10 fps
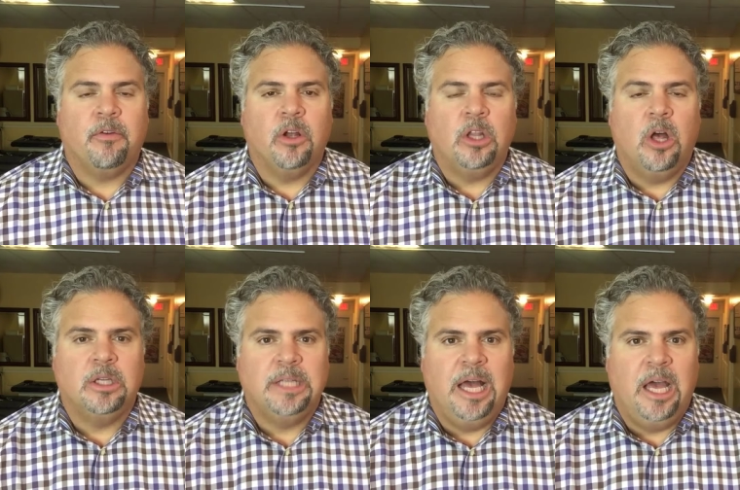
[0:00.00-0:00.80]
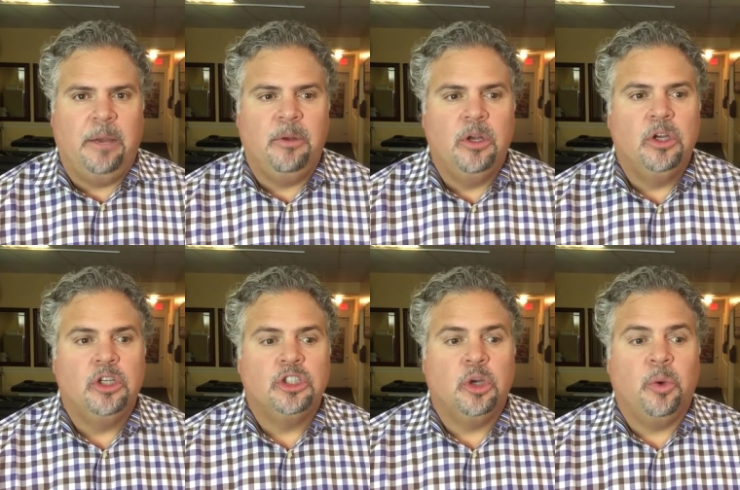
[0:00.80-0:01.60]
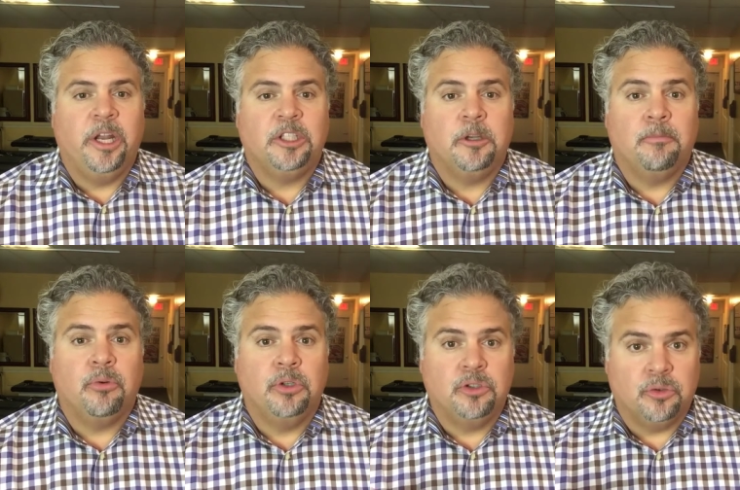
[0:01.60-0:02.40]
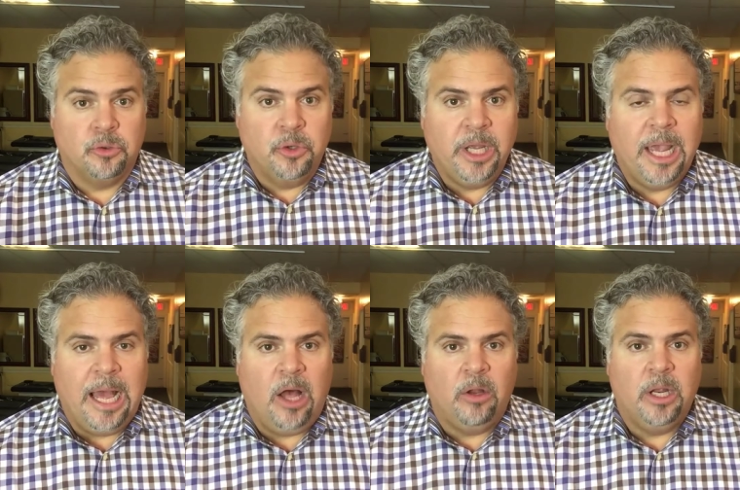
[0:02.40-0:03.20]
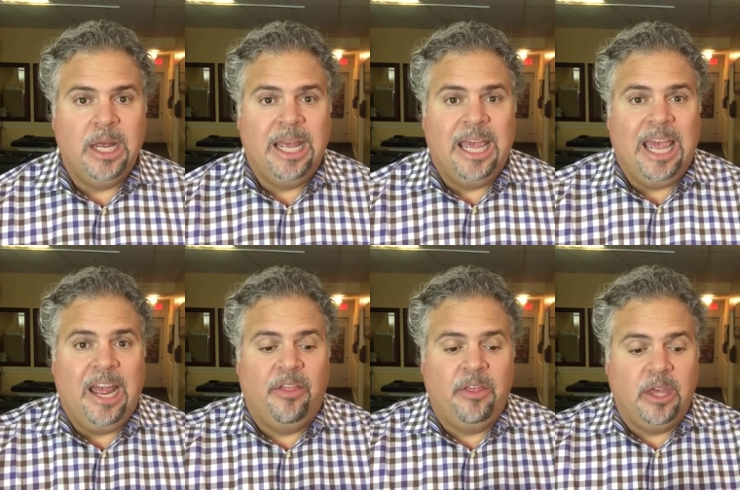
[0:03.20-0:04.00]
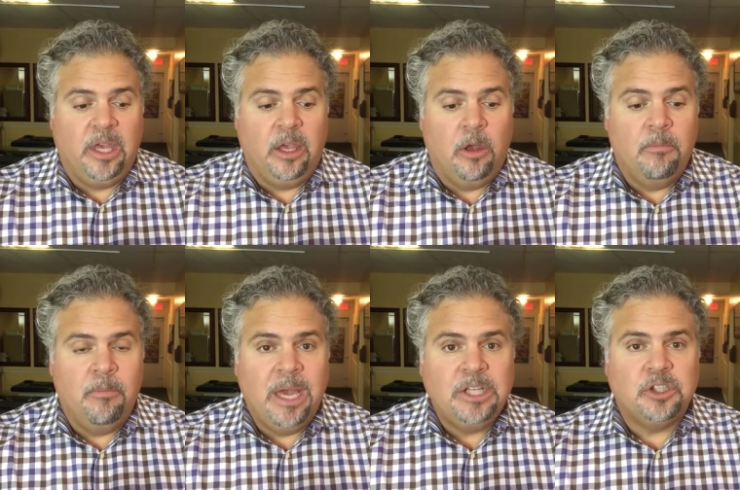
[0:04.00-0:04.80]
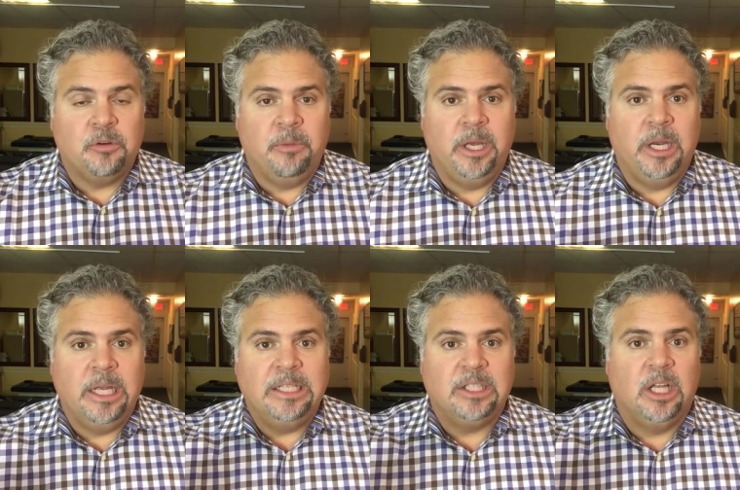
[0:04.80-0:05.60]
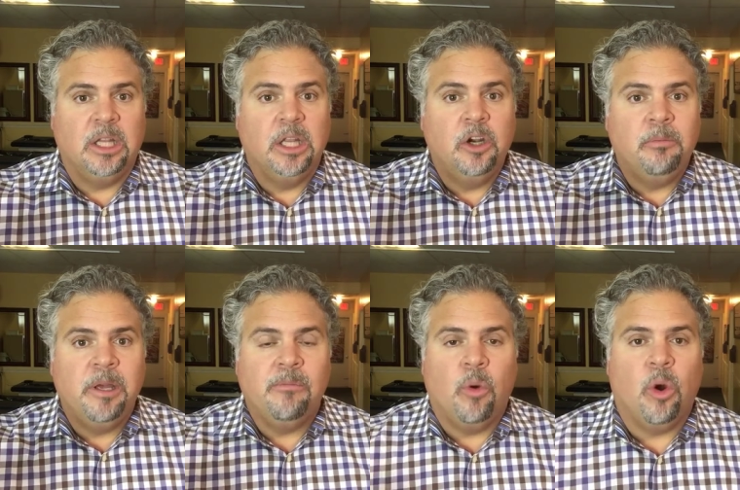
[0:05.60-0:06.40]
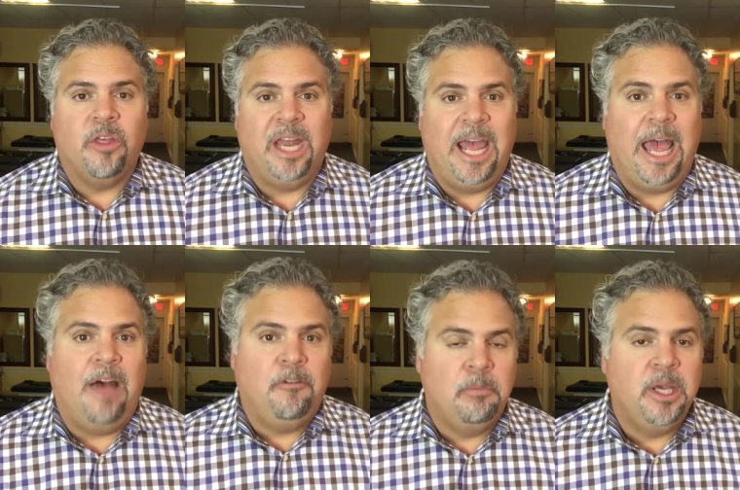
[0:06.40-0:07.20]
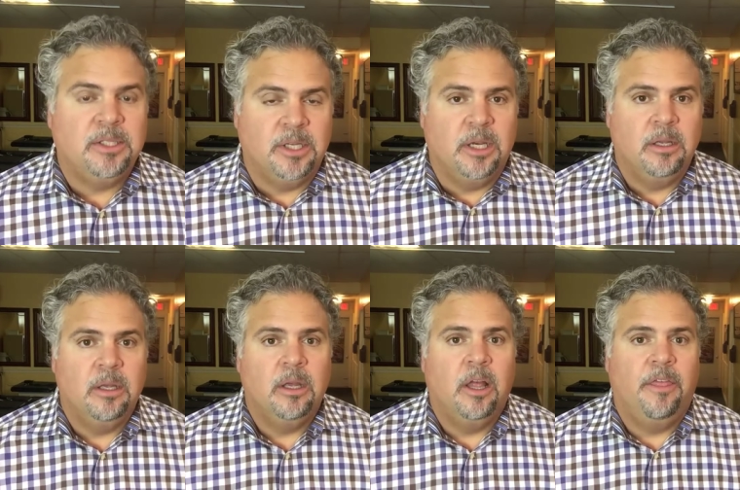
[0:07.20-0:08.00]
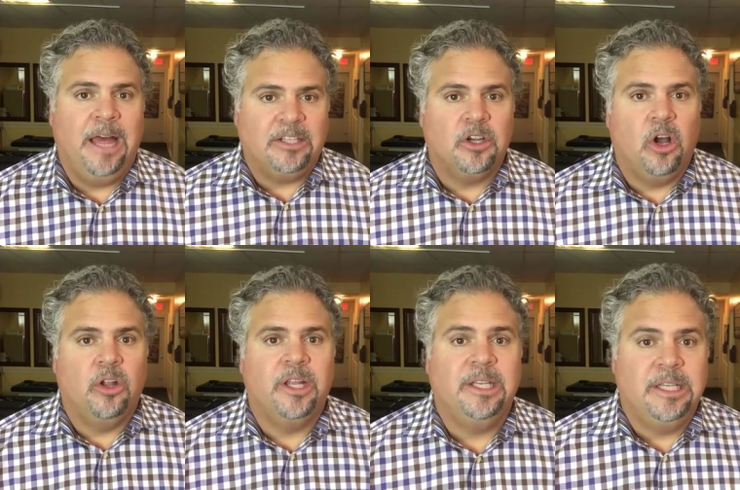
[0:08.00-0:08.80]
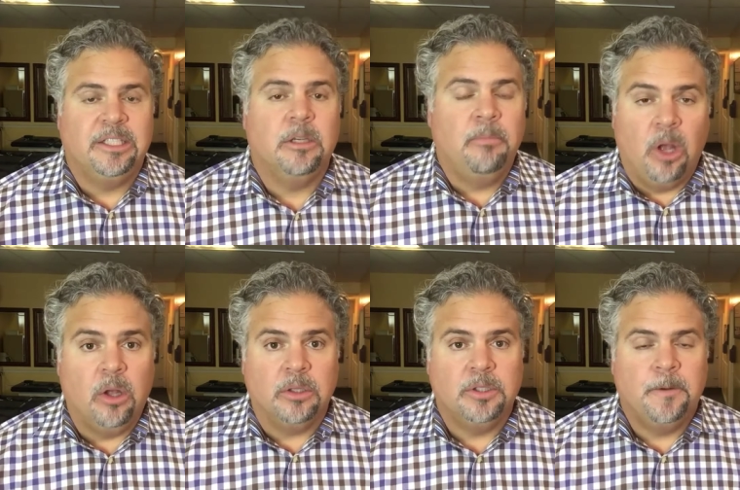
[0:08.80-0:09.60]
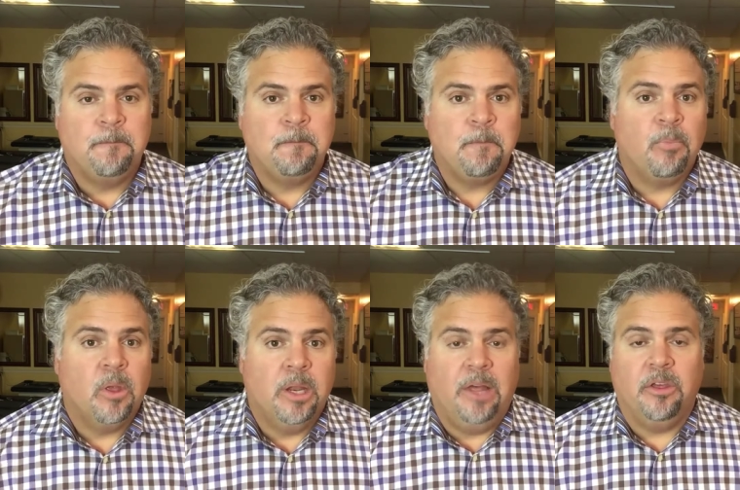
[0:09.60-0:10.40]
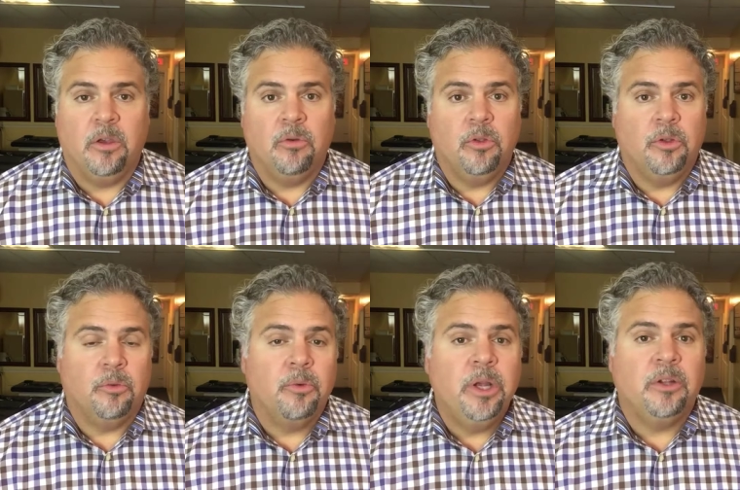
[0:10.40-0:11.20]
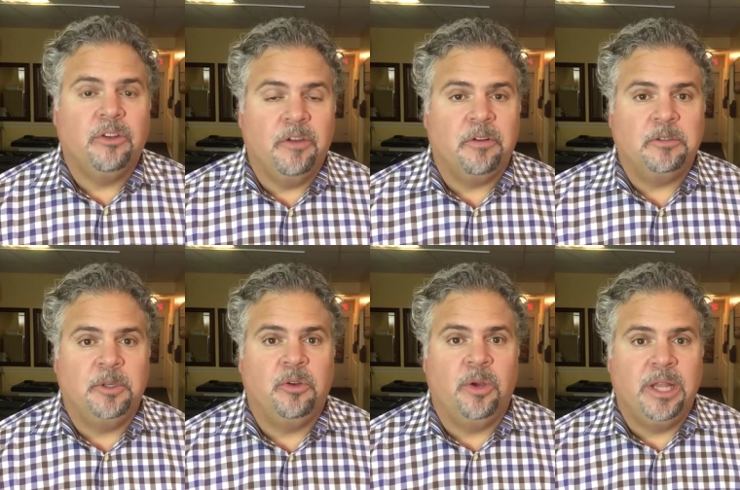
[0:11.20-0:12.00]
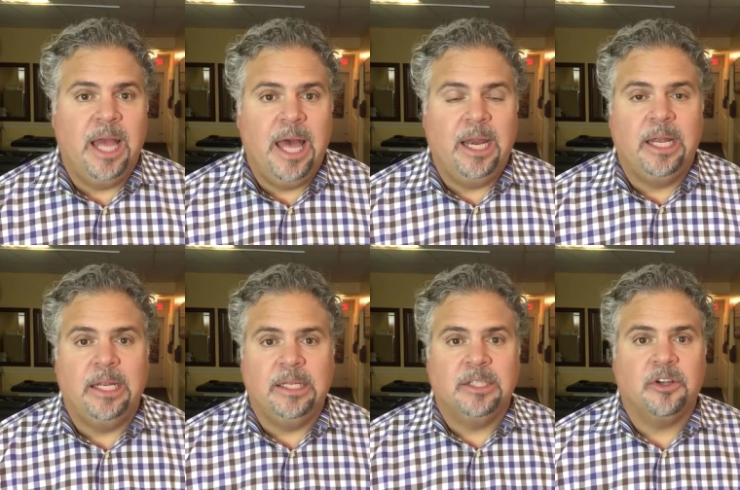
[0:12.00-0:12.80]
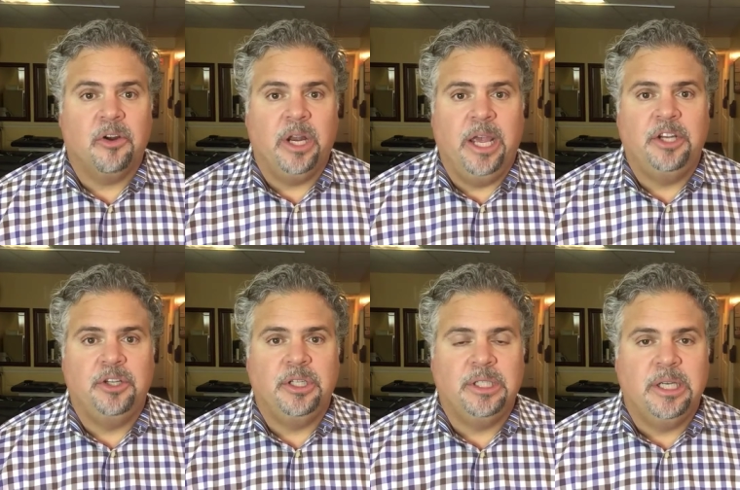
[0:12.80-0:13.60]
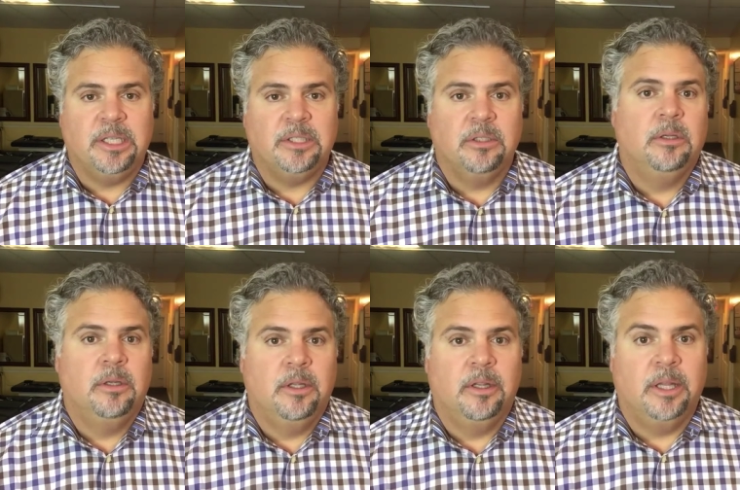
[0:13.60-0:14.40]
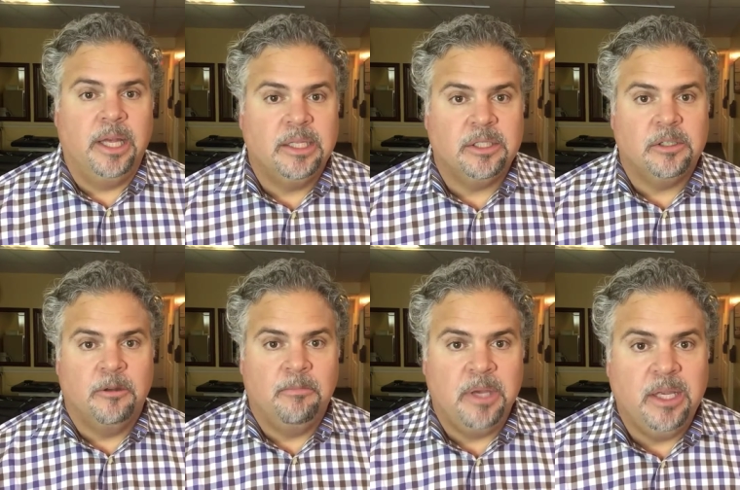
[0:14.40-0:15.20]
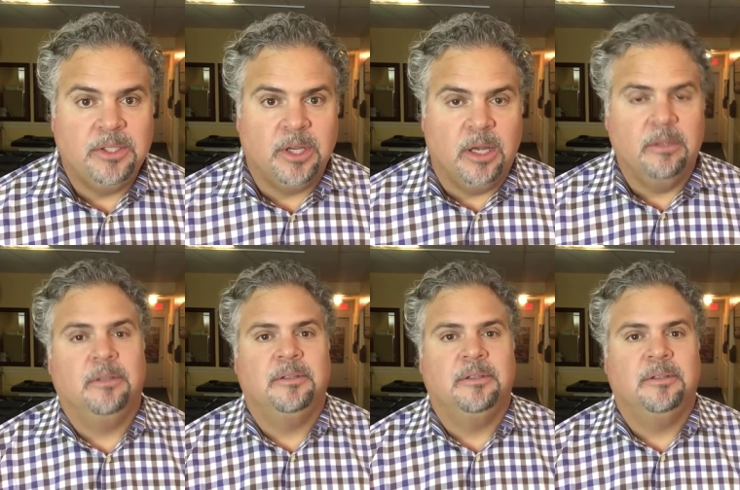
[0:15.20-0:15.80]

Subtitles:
for a long time. So when it's protruding out and the measurement is a little bit more than half a pizza, that's called a disc bulge. Now, the real difference between that and a disc herniation is this: less pizza.